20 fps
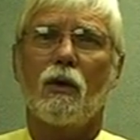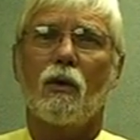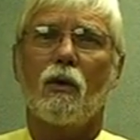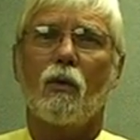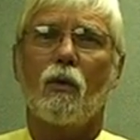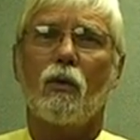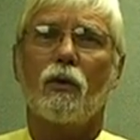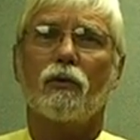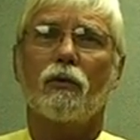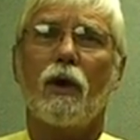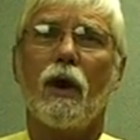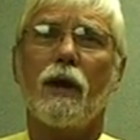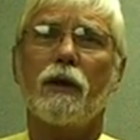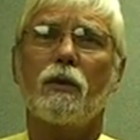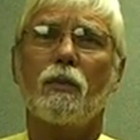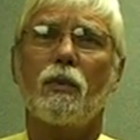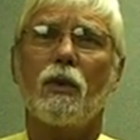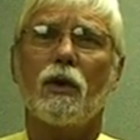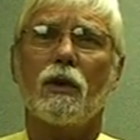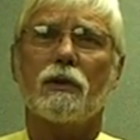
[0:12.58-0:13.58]
We're trying
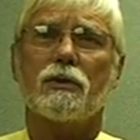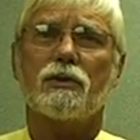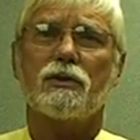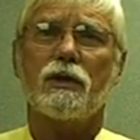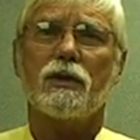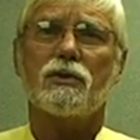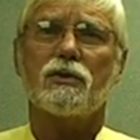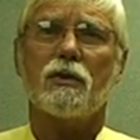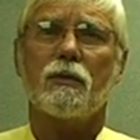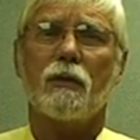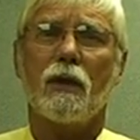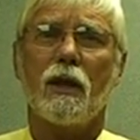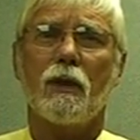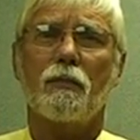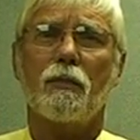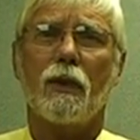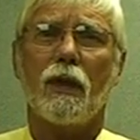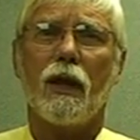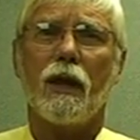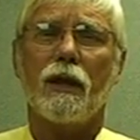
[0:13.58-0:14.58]
to put a system
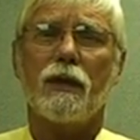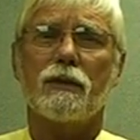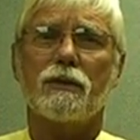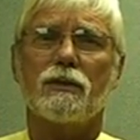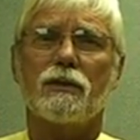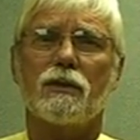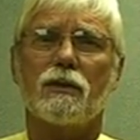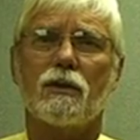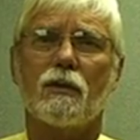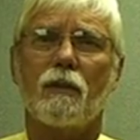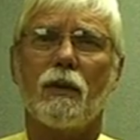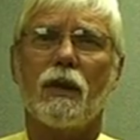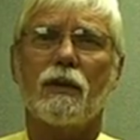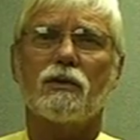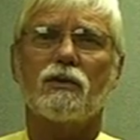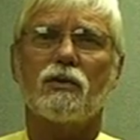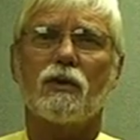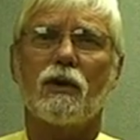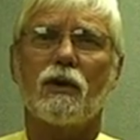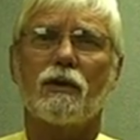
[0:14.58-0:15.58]
in place to make
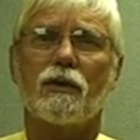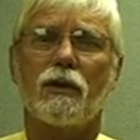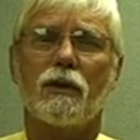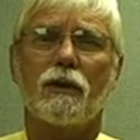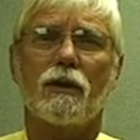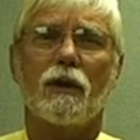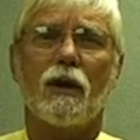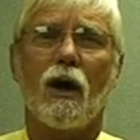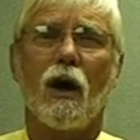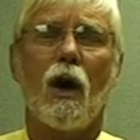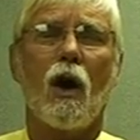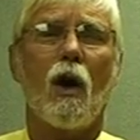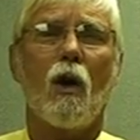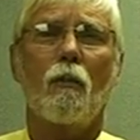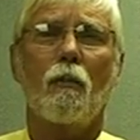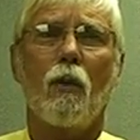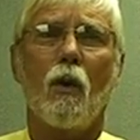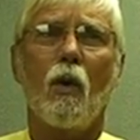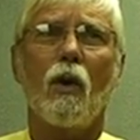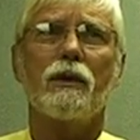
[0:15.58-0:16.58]
sure that
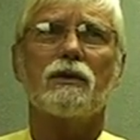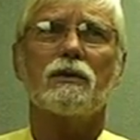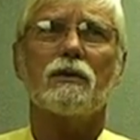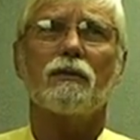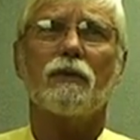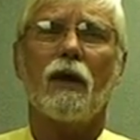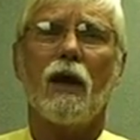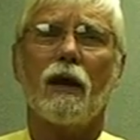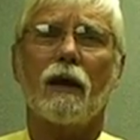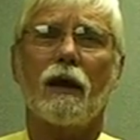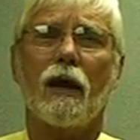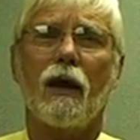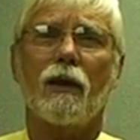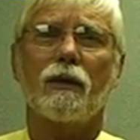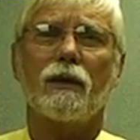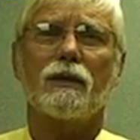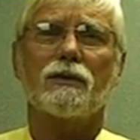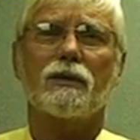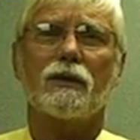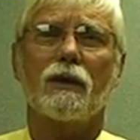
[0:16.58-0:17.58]
all points of
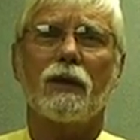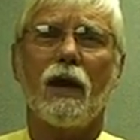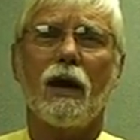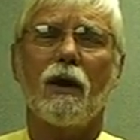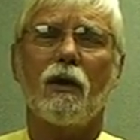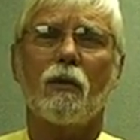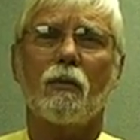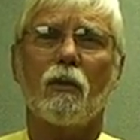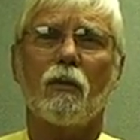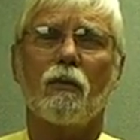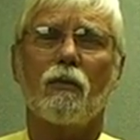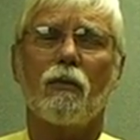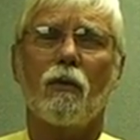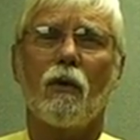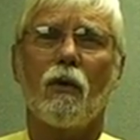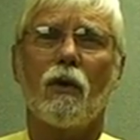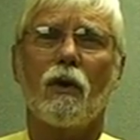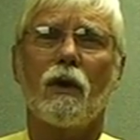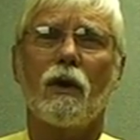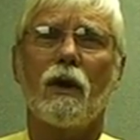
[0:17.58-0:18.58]
lockout is accountable
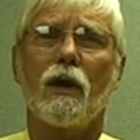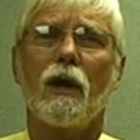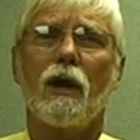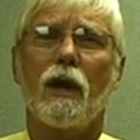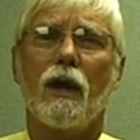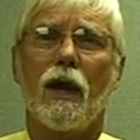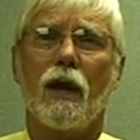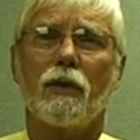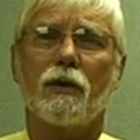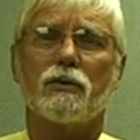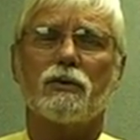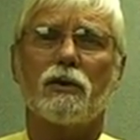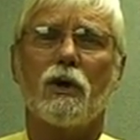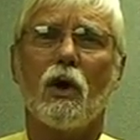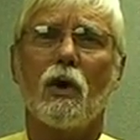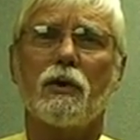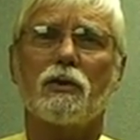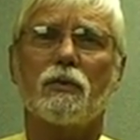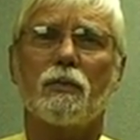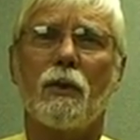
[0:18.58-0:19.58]
for and there's
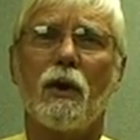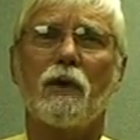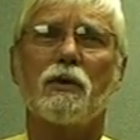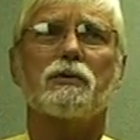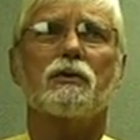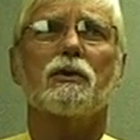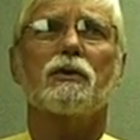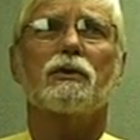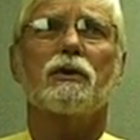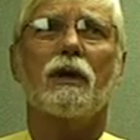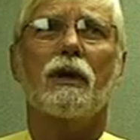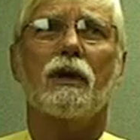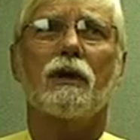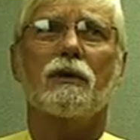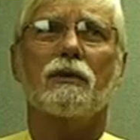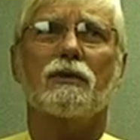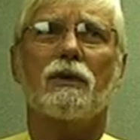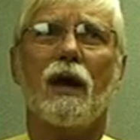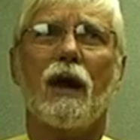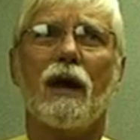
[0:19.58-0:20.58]
no exposure to
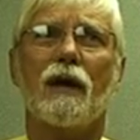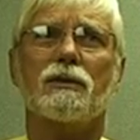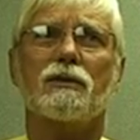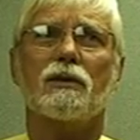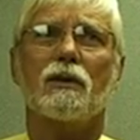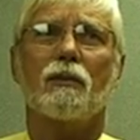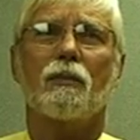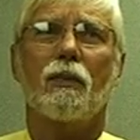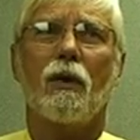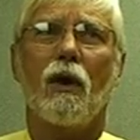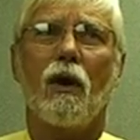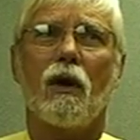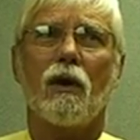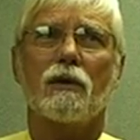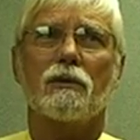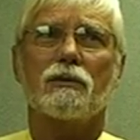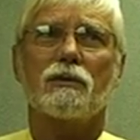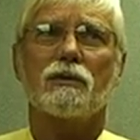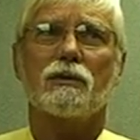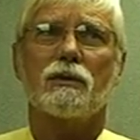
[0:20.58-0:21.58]
energized
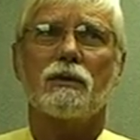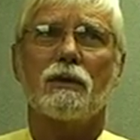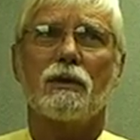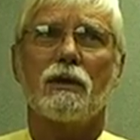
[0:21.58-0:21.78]
parts.